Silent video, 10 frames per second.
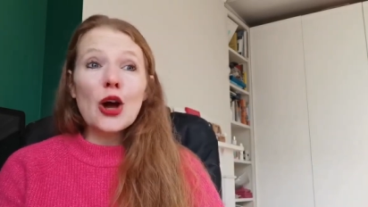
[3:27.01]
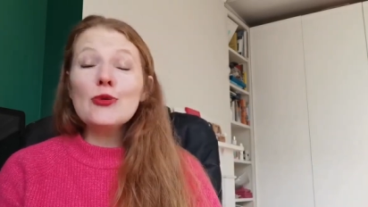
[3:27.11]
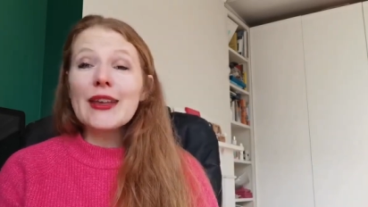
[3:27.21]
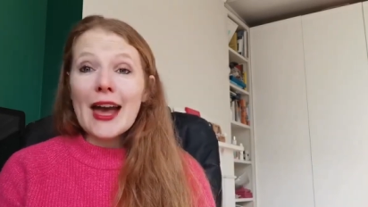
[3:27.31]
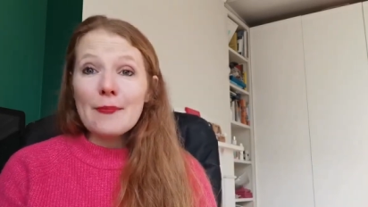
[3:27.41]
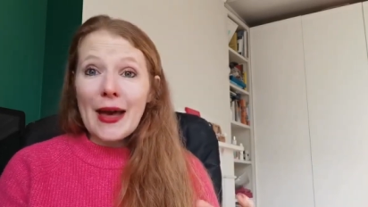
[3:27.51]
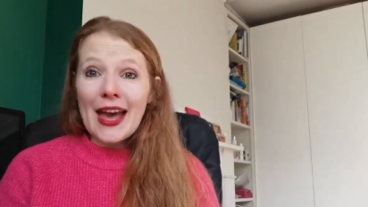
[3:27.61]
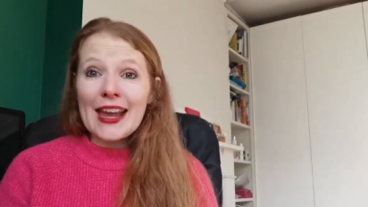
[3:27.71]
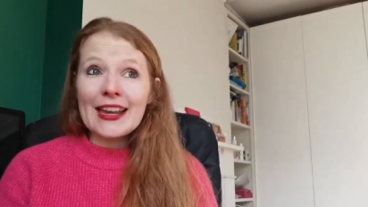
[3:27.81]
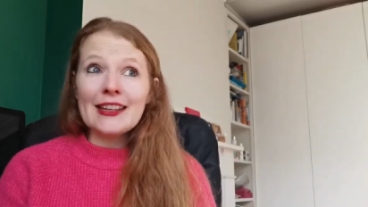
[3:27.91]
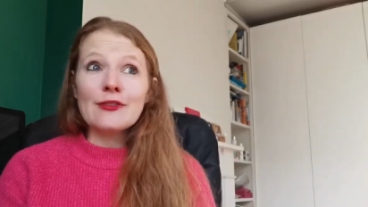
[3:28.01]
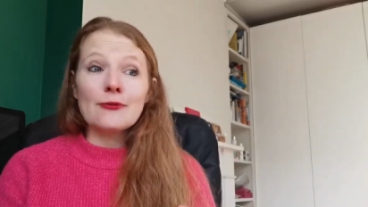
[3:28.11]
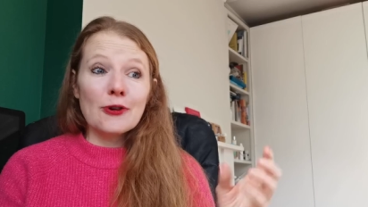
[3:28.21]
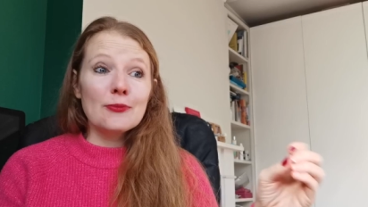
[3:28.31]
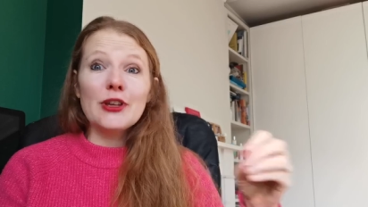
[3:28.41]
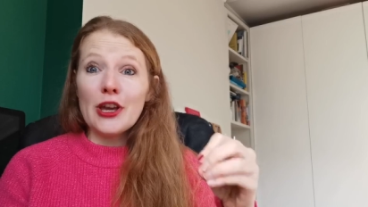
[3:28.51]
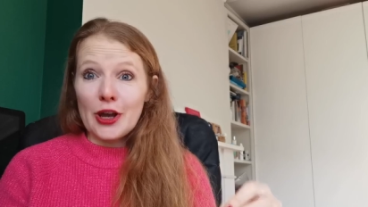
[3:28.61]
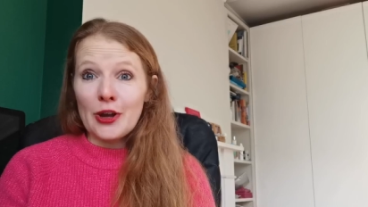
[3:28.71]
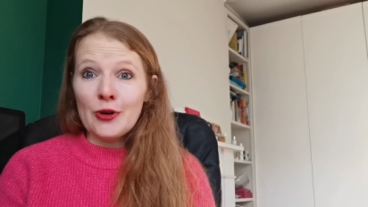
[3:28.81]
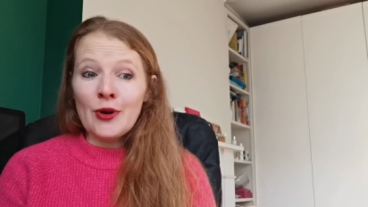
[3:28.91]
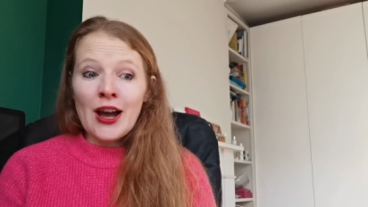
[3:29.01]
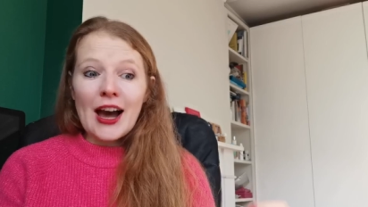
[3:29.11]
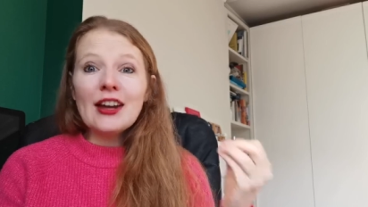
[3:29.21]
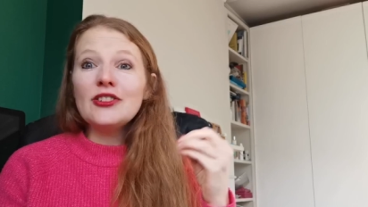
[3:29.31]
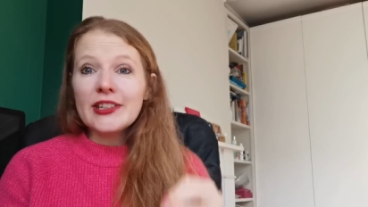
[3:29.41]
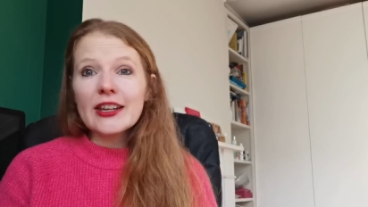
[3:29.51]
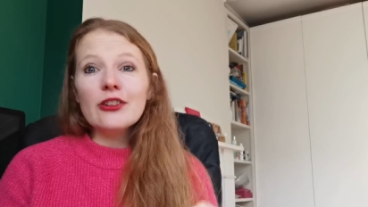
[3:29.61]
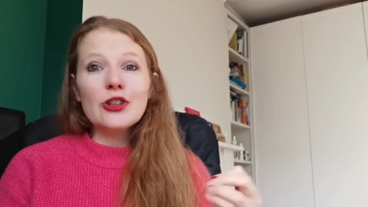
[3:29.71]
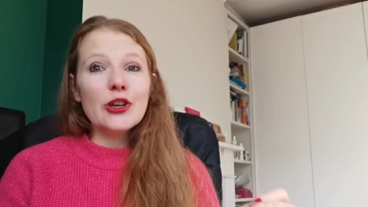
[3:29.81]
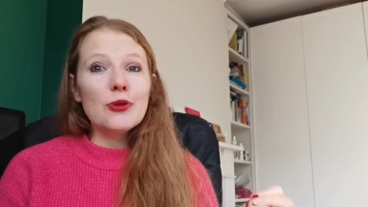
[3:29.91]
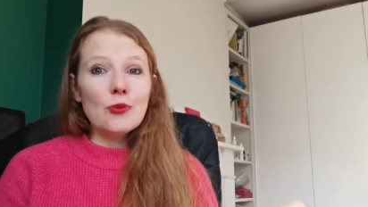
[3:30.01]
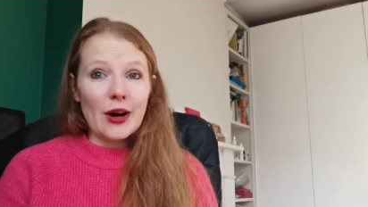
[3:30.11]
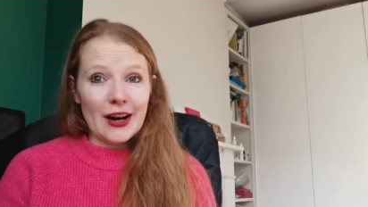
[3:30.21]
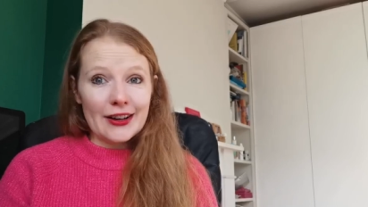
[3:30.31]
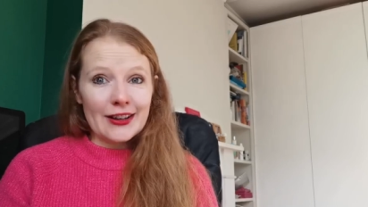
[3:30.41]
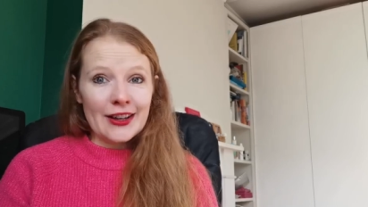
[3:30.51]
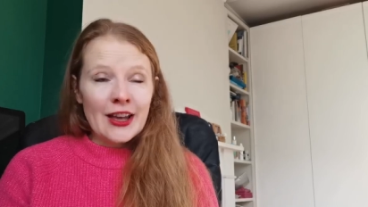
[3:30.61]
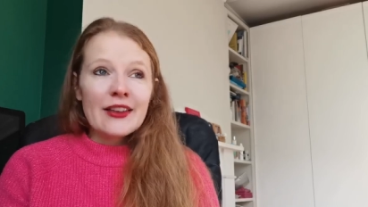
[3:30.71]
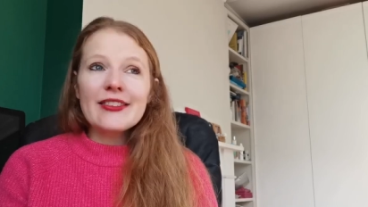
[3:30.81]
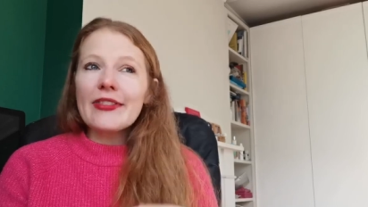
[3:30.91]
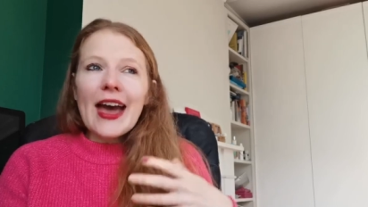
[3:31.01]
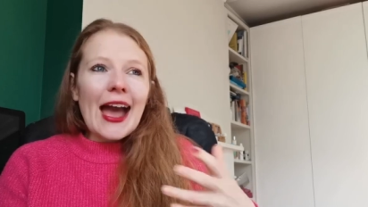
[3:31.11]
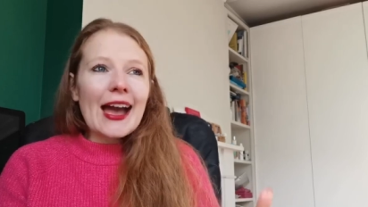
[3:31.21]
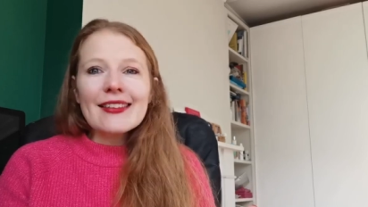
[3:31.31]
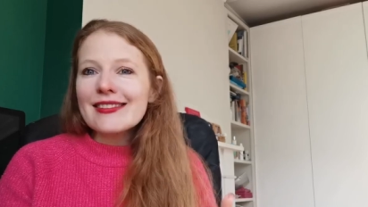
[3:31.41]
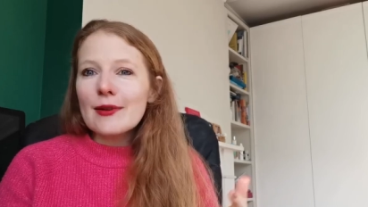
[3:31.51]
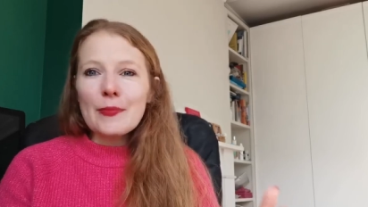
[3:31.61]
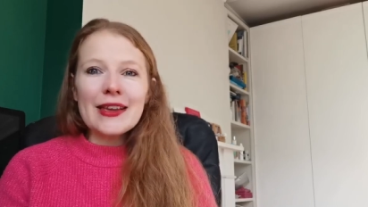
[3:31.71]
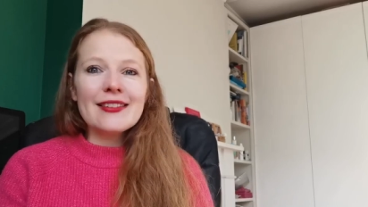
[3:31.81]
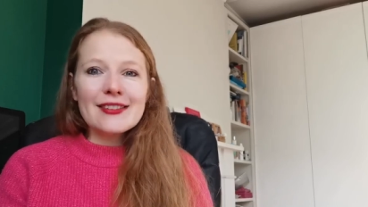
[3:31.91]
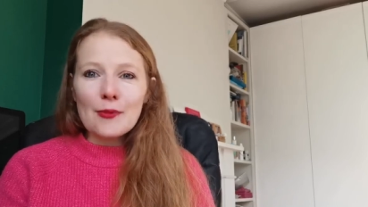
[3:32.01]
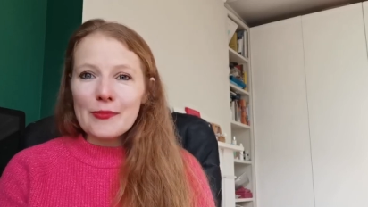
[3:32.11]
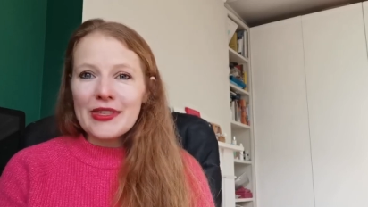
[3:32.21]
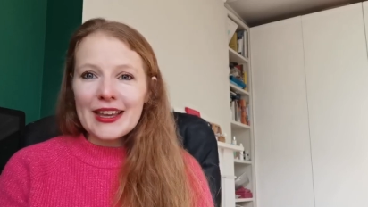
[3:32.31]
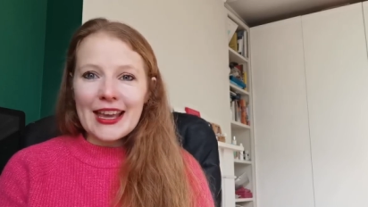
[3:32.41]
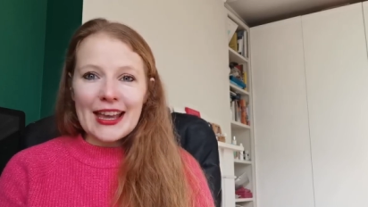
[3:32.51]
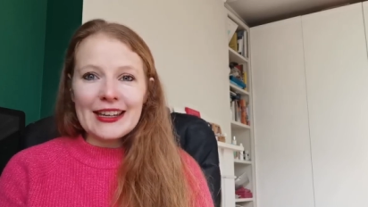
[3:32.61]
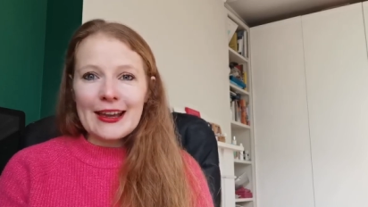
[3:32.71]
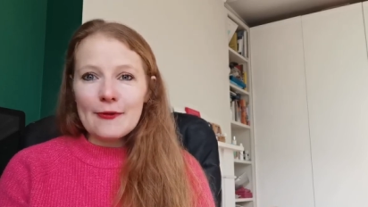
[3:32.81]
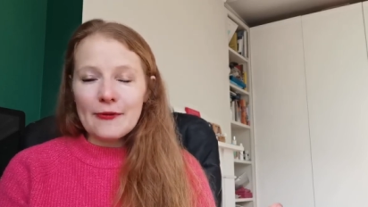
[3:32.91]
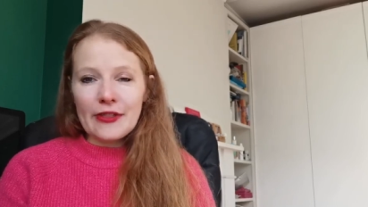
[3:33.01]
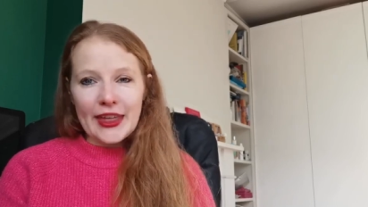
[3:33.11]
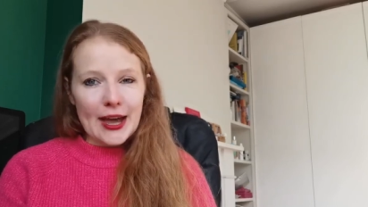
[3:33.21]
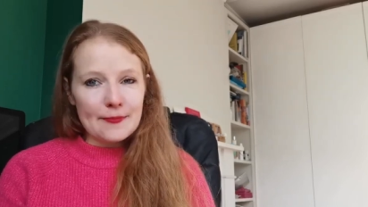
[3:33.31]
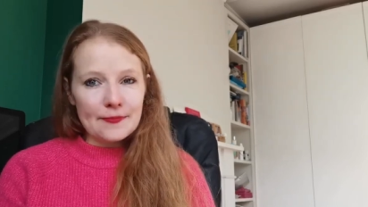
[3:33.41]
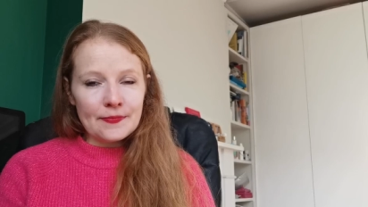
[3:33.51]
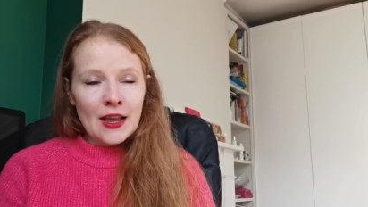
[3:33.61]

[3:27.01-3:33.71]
don't get paid from you until you work. So there has to be something in it for them.